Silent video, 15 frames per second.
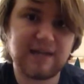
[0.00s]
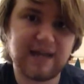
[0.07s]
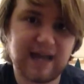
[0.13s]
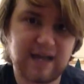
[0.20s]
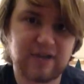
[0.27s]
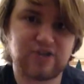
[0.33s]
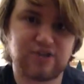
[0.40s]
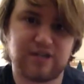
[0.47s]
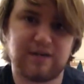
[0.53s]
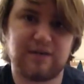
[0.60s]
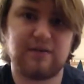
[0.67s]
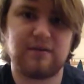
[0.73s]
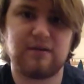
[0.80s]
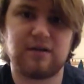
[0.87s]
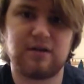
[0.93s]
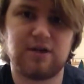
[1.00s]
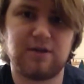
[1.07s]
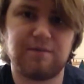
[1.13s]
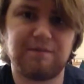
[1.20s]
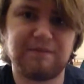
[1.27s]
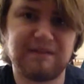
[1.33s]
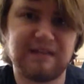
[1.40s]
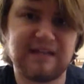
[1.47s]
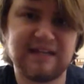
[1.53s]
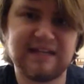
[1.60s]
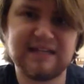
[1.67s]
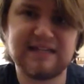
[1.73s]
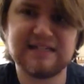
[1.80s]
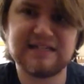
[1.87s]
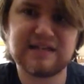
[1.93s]
the action. It
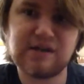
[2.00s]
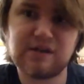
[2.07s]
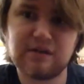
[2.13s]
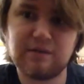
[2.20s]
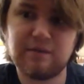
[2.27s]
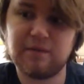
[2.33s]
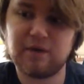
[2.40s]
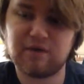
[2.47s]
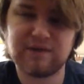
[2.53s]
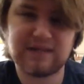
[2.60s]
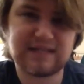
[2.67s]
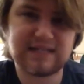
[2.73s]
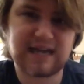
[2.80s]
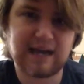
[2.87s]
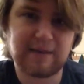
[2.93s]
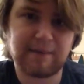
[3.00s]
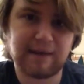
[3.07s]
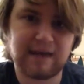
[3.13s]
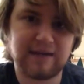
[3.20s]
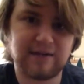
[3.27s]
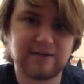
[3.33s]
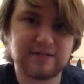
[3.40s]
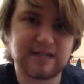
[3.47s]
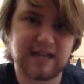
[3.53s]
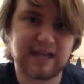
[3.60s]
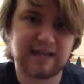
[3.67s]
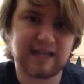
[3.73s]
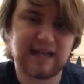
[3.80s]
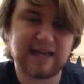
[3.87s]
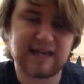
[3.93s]
is over the top. I
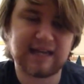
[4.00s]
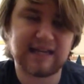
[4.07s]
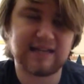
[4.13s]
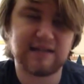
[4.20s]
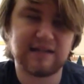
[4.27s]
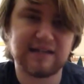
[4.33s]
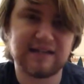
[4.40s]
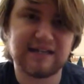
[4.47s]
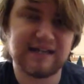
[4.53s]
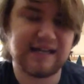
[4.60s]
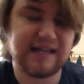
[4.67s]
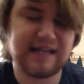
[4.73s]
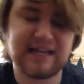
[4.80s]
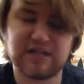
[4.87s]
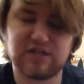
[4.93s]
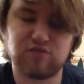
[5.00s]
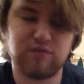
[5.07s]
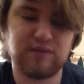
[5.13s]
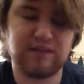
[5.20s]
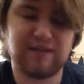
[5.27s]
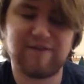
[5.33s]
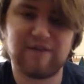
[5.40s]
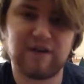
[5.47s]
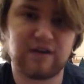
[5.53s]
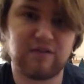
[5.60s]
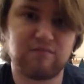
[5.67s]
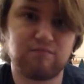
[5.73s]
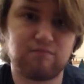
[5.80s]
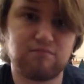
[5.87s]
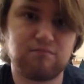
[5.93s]
understand that it gets really
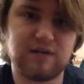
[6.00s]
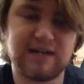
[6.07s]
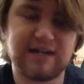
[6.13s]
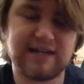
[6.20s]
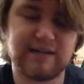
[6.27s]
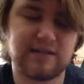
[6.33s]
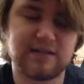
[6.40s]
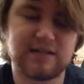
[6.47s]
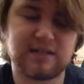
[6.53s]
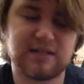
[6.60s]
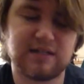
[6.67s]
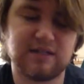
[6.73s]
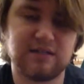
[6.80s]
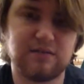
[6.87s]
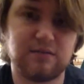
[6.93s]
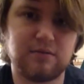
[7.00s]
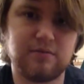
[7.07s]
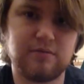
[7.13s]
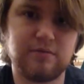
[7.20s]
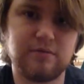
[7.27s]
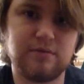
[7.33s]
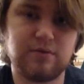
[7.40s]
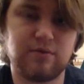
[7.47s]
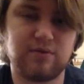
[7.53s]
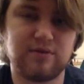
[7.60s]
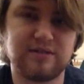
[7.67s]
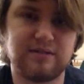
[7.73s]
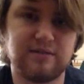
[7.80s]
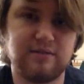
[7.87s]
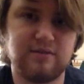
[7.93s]
fucking ridiculous
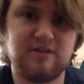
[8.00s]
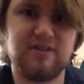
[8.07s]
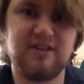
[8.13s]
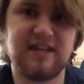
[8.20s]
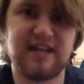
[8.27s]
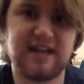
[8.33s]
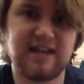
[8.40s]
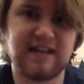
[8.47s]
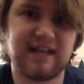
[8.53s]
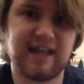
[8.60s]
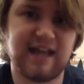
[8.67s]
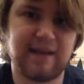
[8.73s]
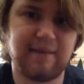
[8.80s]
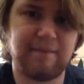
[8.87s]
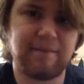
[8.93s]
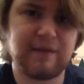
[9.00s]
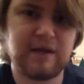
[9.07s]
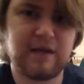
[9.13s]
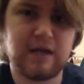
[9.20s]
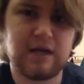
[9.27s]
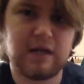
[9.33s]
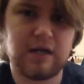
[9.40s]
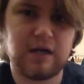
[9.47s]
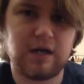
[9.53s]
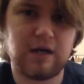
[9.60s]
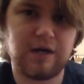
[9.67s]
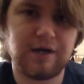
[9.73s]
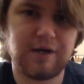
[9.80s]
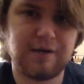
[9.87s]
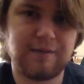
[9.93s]
towards the end of the game.
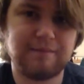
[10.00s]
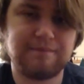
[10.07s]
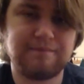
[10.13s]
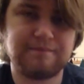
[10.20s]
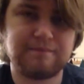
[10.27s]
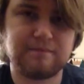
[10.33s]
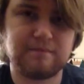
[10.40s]
I